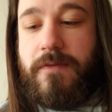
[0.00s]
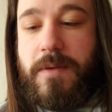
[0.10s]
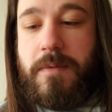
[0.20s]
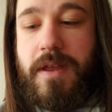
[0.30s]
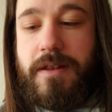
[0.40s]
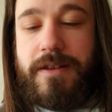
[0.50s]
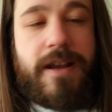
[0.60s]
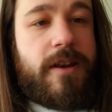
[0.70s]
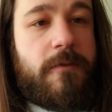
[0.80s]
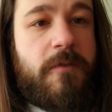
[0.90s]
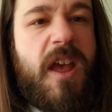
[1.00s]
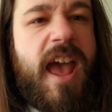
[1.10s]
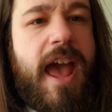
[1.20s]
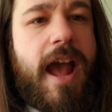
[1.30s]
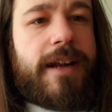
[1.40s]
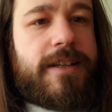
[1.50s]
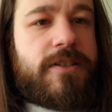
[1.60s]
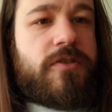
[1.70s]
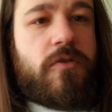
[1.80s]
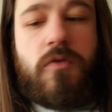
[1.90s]
them and kind of act
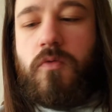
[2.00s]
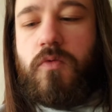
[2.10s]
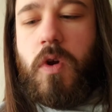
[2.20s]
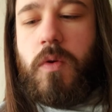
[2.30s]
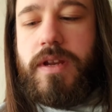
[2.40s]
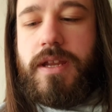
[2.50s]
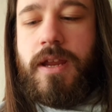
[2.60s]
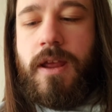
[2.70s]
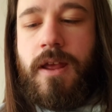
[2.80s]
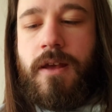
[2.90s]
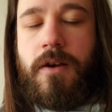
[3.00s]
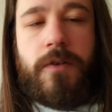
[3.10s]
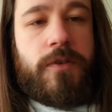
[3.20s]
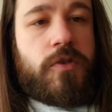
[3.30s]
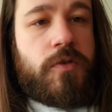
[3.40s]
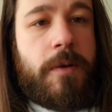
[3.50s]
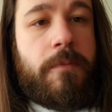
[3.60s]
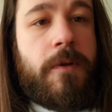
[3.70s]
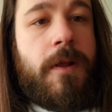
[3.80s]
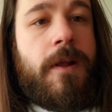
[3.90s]
as their roadie on the trip.
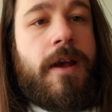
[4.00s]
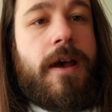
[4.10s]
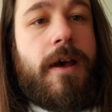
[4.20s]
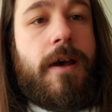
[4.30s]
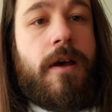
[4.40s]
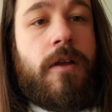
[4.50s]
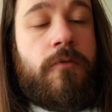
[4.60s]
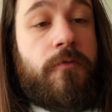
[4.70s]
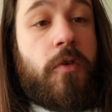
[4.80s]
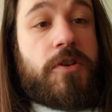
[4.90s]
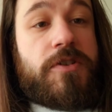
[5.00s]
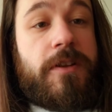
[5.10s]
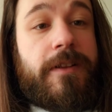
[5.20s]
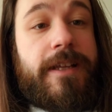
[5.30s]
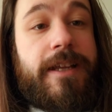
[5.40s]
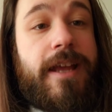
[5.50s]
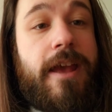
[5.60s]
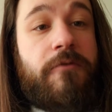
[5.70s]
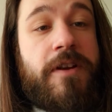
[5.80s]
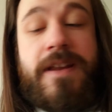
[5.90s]
Unfortunately,
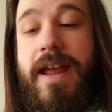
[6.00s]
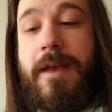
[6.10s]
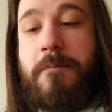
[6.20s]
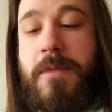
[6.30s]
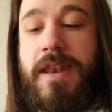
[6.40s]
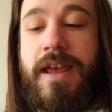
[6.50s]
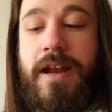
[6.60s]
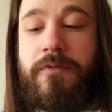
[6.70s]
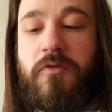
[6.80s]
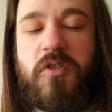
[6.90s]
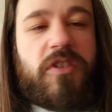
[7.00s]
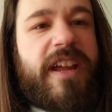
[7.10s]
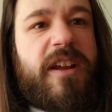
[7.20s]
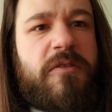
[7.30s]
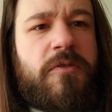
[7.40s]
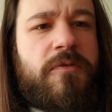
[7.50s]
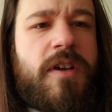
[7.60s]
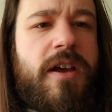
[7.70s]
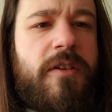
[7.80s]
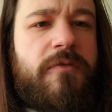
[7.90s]
every night at midnight for
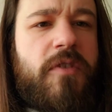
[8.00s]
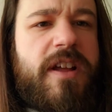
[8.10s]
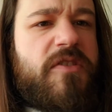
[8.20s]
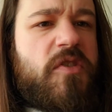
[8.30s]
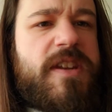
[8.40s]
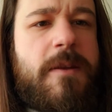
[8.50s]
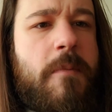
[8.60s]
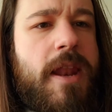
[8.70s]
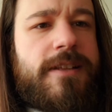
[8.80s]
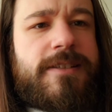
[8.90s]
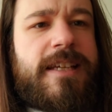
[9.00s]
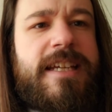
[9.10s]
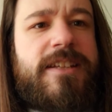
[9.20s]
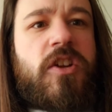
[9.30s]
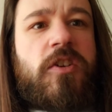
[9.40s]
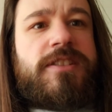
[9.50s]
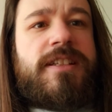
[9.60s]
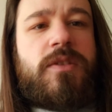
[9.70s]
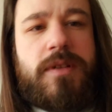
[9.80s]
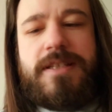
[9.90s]
I forget 13 minutes, he turns
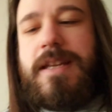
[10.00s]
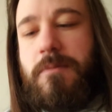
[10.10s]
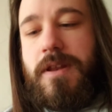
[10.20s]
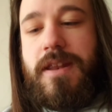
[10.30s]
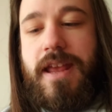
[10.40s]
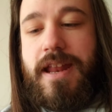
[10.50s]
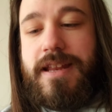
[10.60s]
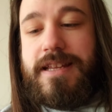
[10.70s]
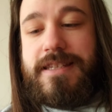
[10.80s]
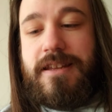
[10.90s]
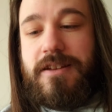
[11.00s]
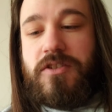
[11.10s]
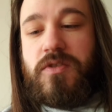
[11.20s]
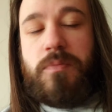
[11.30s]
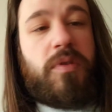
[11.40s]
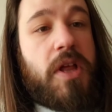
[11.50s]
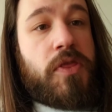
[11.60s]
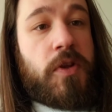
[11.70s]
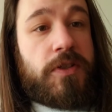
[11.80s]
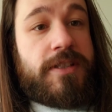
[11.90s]
into a demon and is just
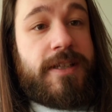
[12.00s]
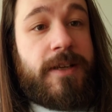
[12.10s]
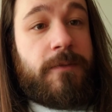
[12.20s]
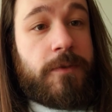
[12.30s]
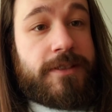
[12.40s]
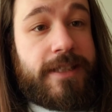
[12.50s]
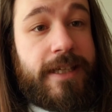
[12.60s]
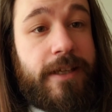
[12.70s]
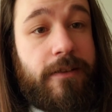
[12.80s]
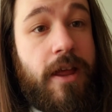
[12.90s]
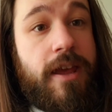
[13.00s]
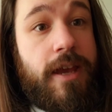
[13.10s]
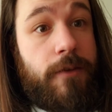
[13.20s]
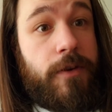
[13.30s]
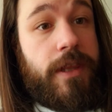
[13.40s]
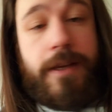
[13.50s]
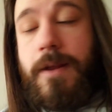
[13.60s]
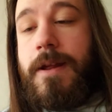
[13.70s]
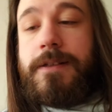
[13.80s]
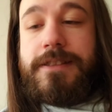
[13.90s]
bloodthirsty and wants to kill everything.
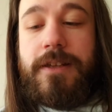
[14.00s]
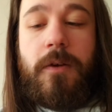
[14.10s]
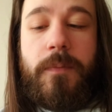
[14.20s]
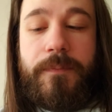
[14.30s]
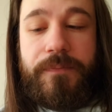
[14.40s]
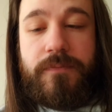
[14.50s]
So,